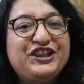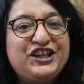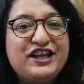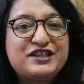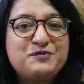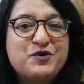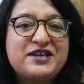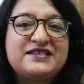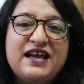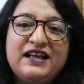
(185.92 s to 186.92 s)
The next
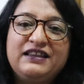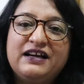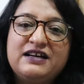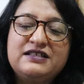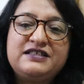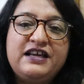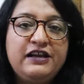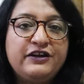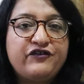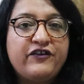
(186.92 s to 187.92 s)
book is The Guernsey
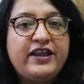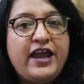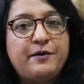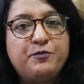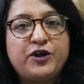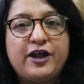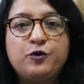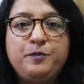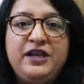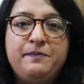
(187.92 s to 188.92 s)
Literary and
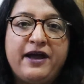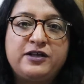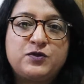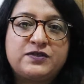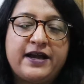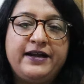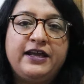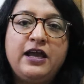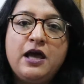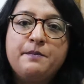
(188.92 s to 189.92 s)
Potato Peel Pie
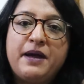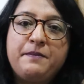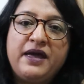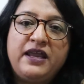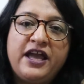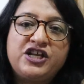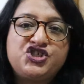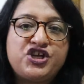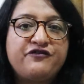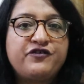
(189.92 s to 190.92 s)
Society by Mary Ann
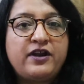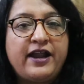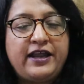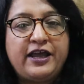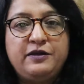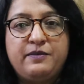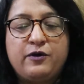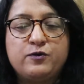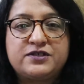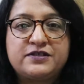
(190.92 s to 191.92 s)
Schaeffer and Annie
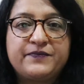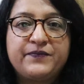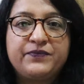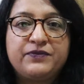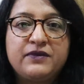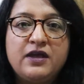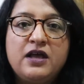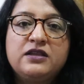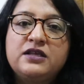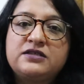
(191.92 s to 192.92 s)
Barrows.
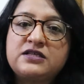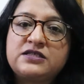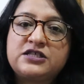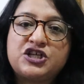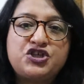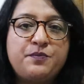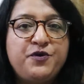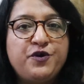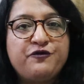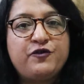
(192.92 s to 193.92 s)
This is such a
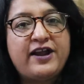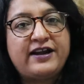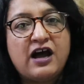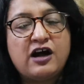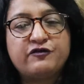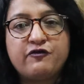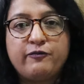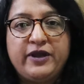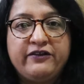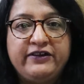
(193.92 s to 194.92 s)
beautiful and
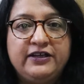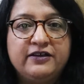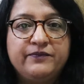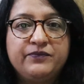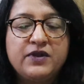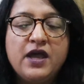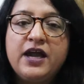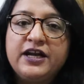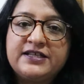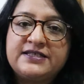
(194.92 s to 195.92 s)
heartwarming read.
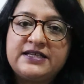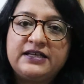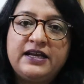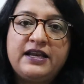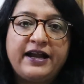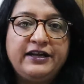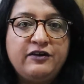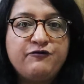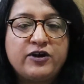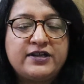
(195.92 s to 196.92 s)
It is set in
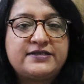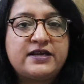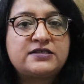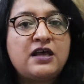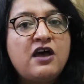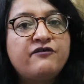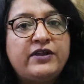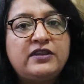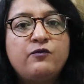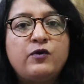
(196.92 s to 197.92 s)
1946
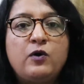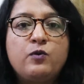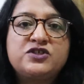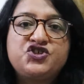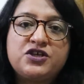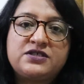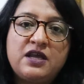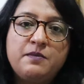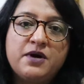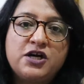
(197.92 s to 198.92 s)
when the world was
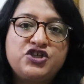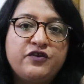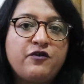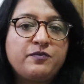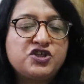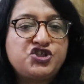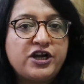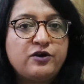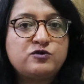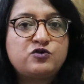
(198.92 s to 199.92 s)
just emerging from the
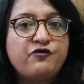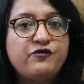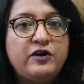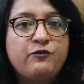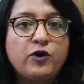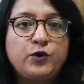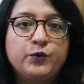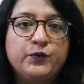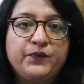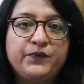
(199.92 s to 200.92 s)
shadows of World War
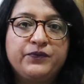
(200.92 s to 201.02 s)
II.